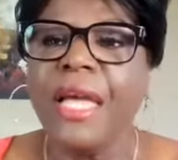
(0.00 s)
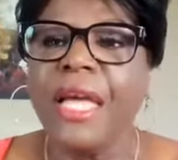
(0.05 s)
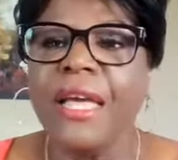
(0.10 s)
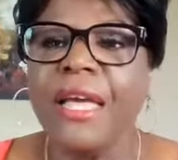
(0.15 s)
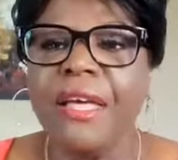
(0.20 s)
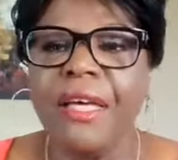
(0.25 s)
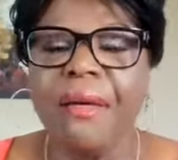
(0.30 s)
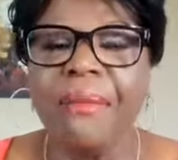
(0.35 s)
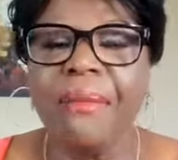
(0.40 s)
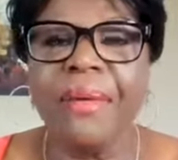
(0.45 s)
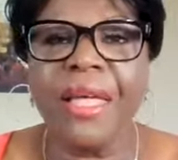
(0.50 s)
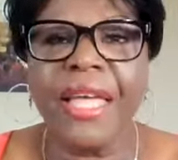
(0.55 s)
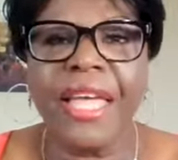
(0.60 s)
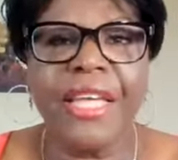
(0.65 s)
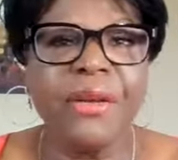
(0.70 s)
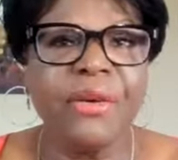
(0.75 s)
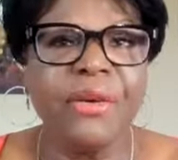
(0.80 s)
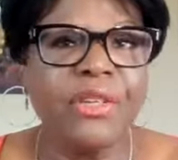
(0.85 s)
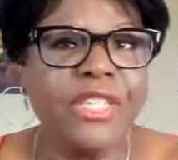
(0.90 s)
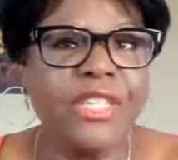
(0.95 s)

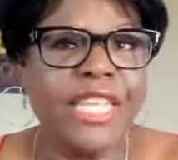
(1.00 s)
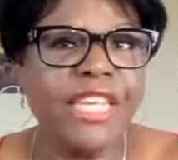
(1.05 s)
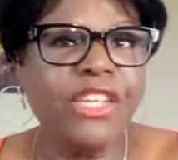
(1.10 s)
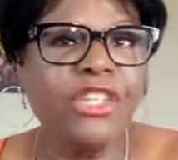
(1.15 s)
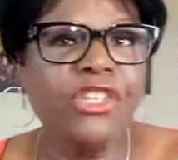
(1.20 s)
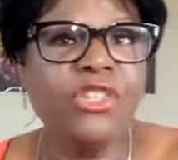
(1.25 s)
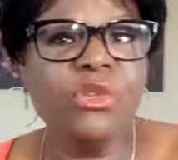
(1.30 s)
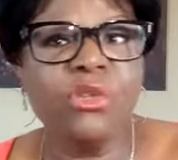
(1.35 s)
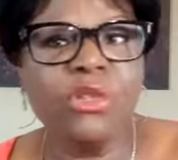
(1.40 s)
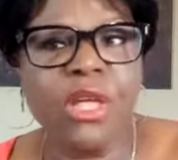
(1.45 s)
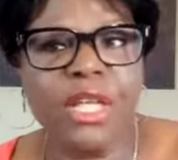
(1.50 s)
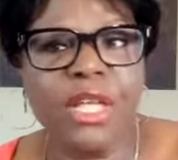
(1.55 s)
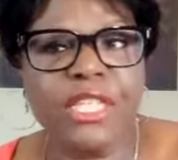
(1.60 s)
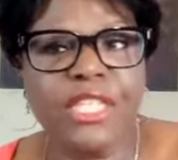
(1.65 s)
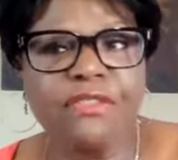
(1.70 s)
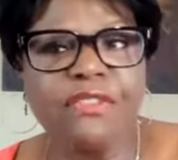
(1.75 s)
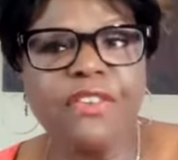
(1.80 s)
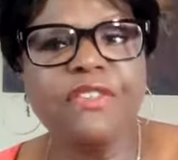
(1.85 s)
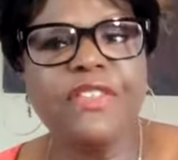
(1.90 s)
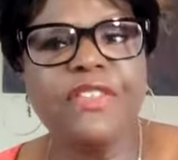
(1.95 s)
I understand that you
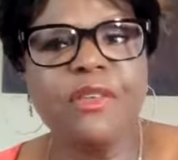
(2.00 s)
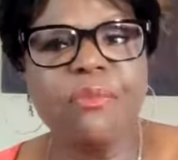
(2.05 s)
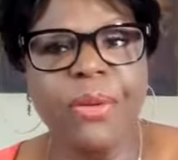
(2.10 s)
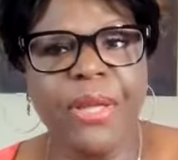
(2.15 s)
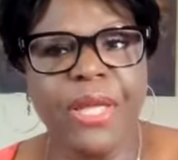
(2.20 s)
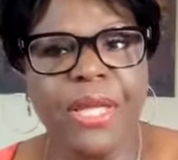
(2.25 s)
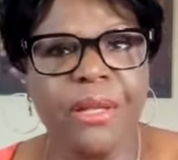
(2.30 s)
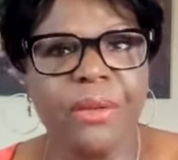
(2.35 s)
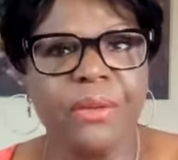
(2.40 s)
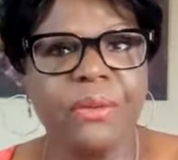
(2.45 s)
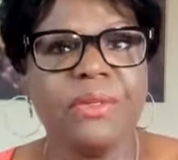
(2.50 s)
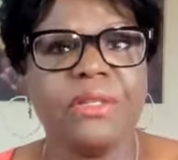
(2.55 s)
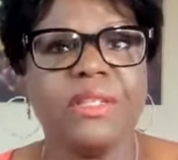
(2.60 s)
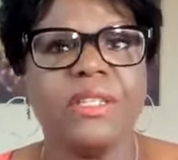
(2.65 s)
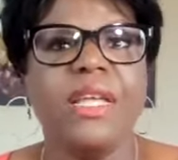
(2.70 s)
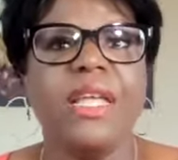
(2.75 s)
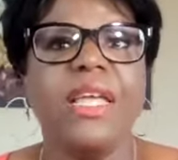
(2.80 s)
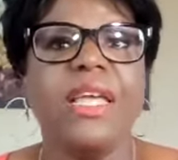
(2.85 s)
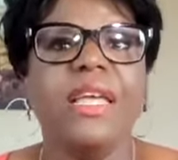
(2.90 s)
lost 50 pounds.